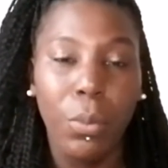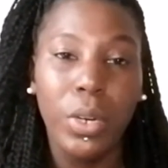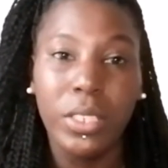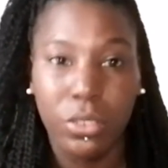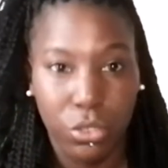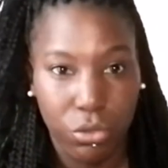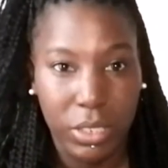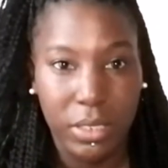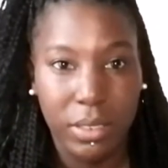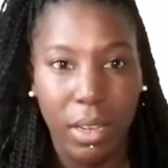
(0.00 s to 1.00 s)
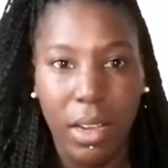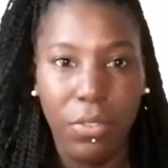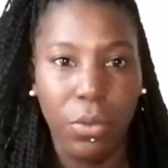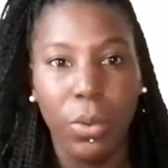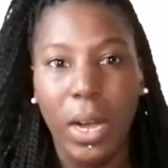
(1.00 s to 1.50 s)
at what industries that I
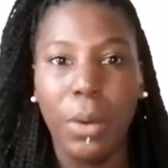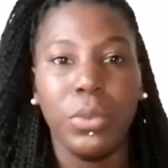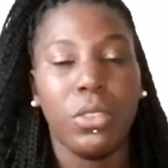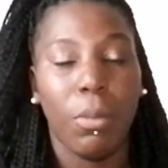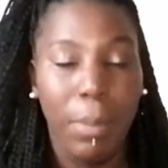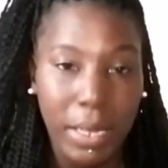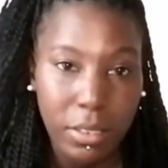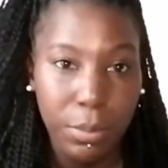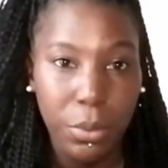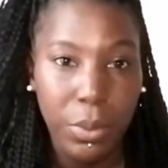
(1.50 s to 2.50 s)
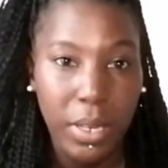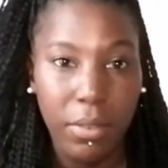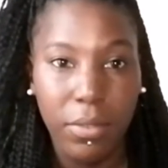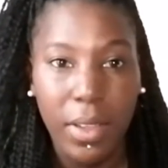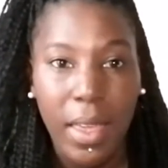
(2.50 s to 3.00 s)
thought I was compatible with
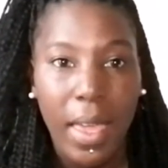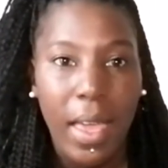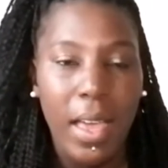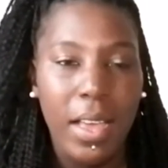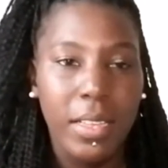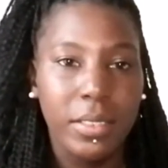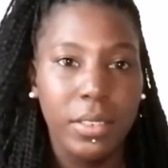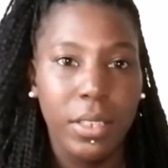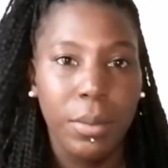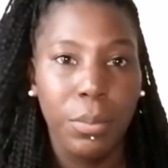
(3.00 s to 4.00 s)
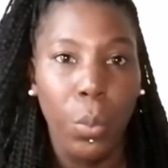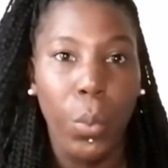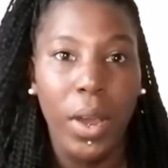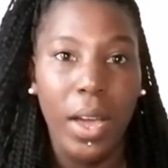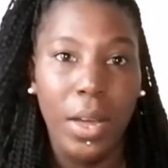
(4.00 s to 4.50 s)
and
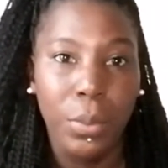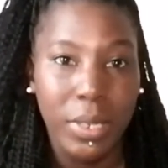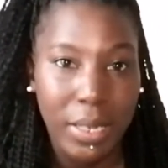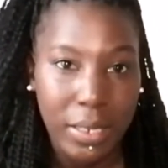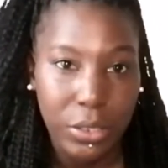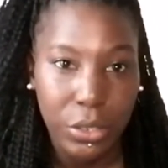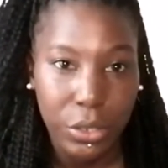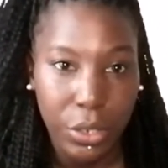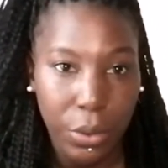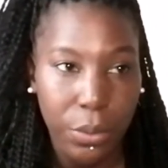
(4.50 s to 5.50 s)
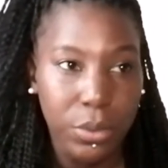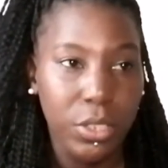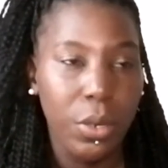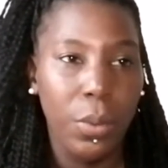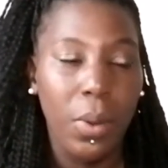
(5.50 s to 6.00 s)
where I would like to go.
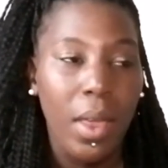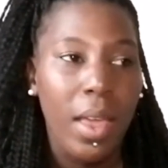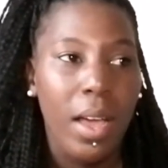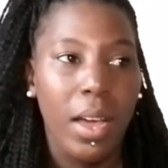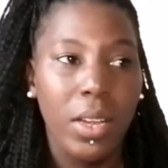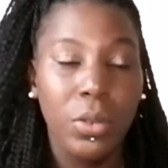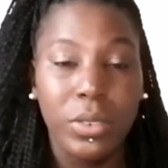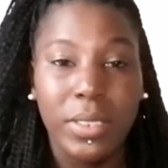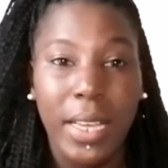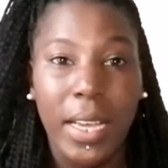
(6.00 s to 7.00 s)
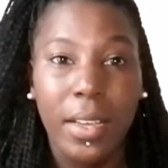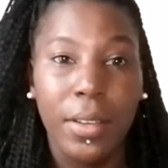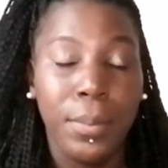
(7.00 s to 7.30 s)
So I looked at